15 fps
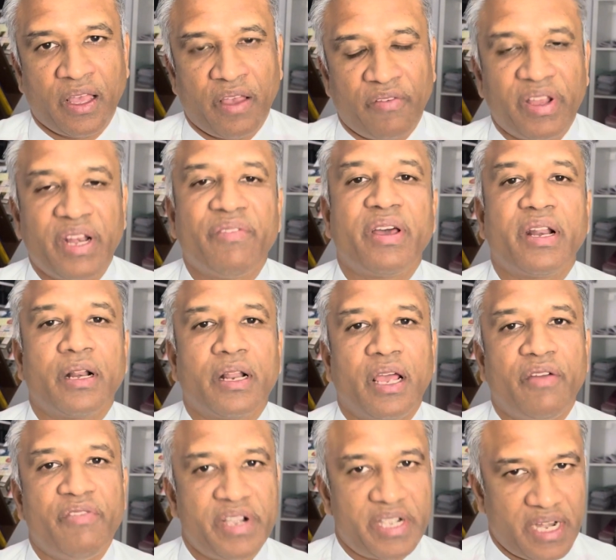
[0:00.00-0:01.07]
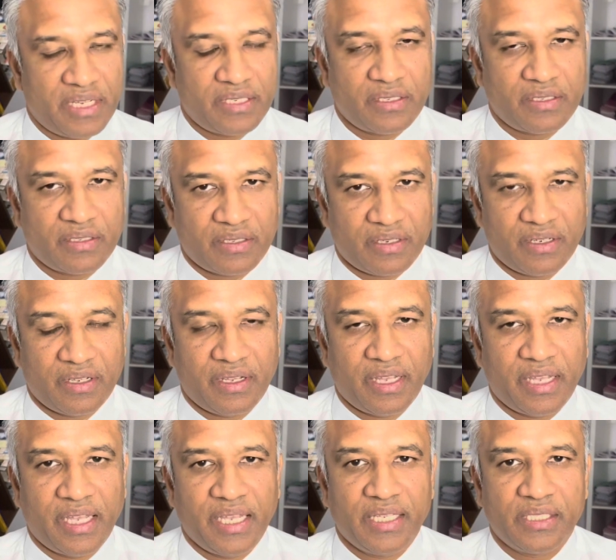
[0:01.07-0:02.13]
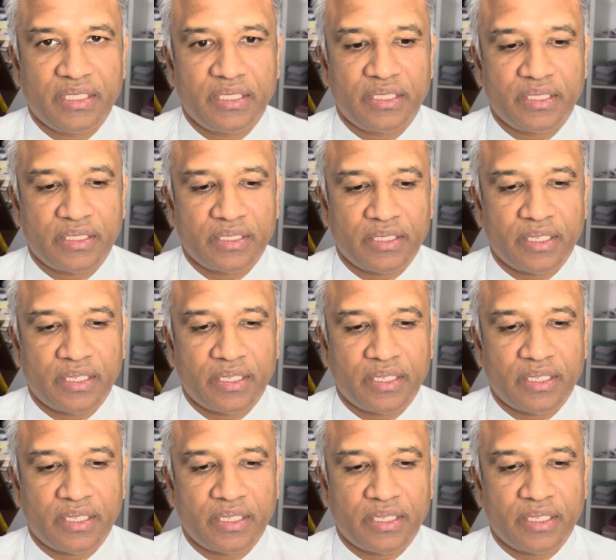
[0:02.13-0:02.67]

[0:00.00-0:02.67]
Whenever a witness is